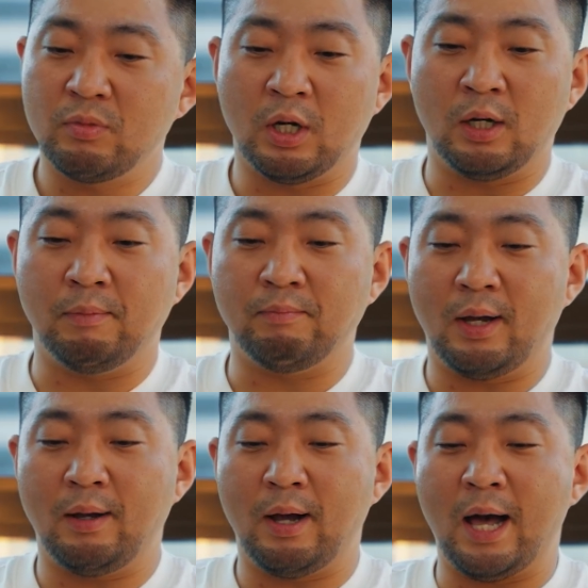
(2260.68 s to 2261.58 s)
I
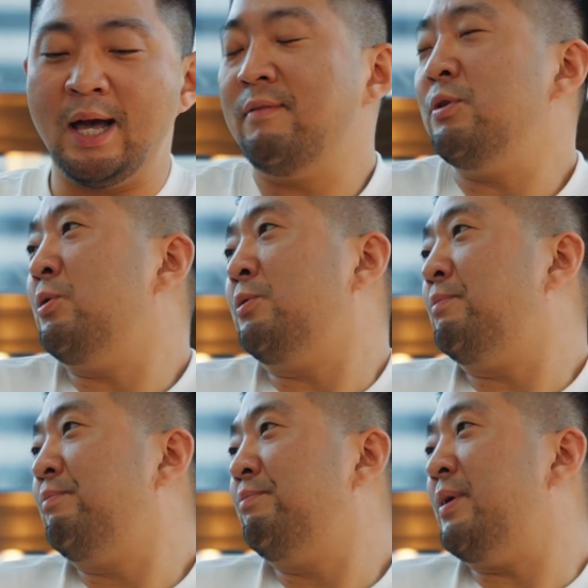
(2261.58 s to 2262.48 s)
have no
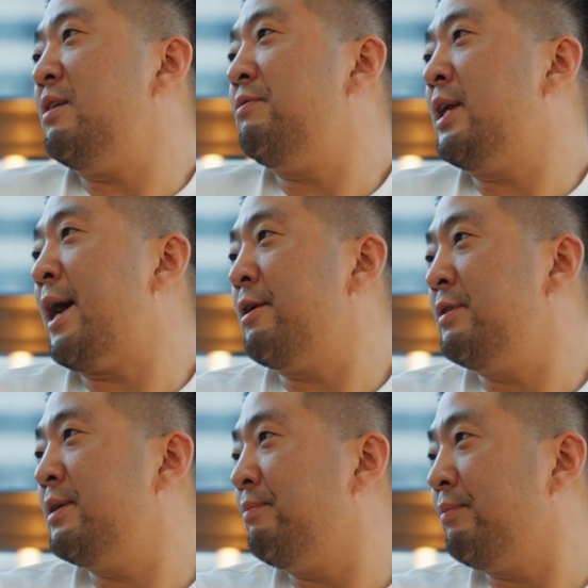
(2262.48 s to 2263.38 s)
benefit out of
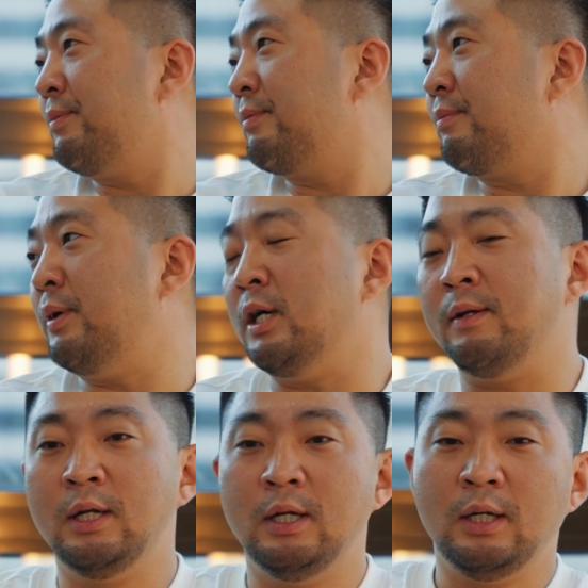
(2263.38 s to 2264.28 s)
it,
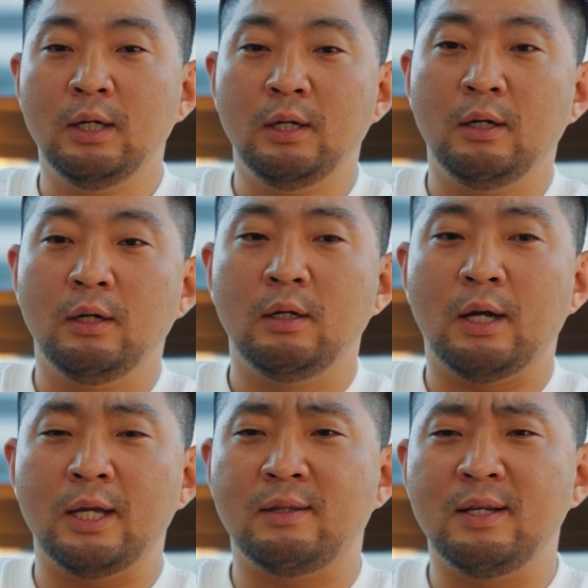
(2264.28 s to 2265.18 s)
but
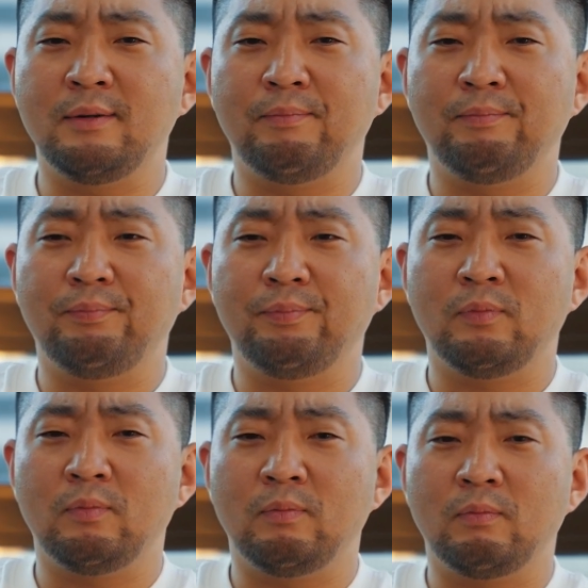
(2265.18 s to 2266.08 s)
I think
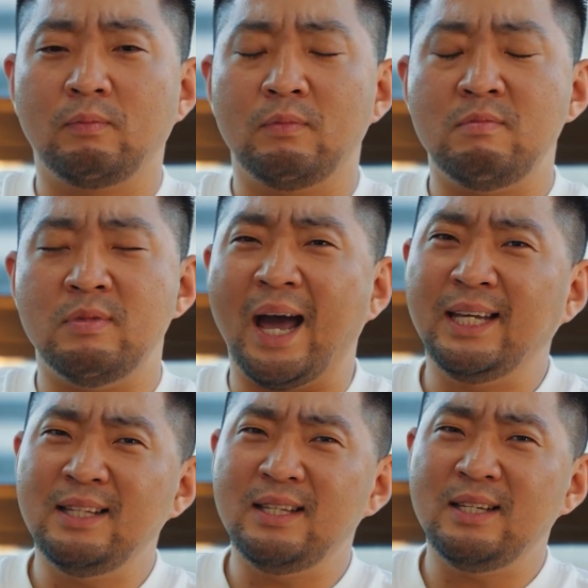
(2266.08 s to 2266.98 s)

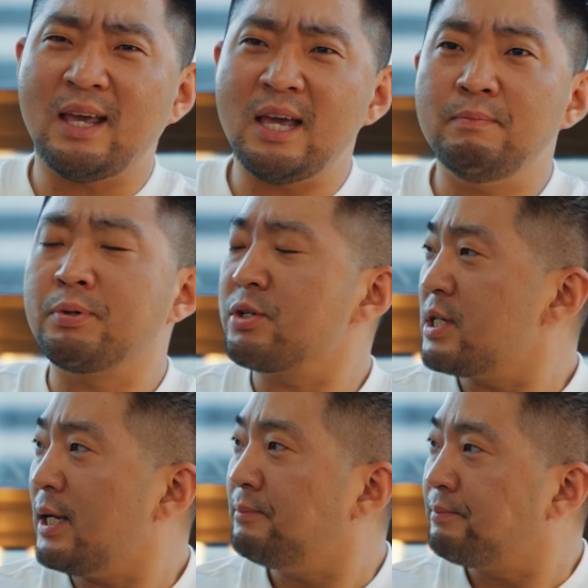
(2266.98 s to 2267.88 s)

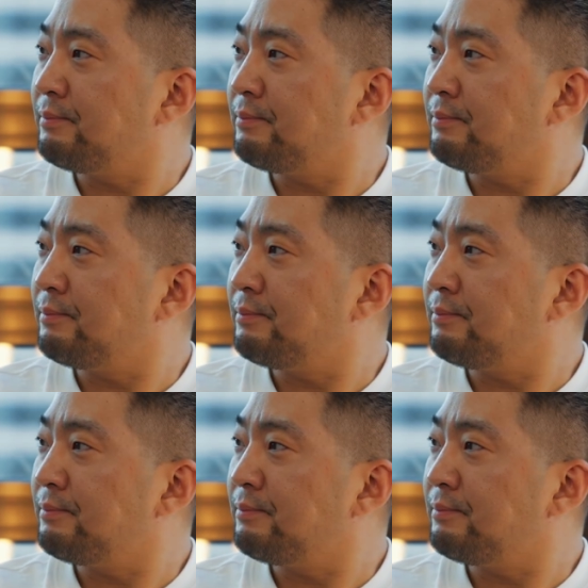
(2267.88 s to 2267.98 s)
98%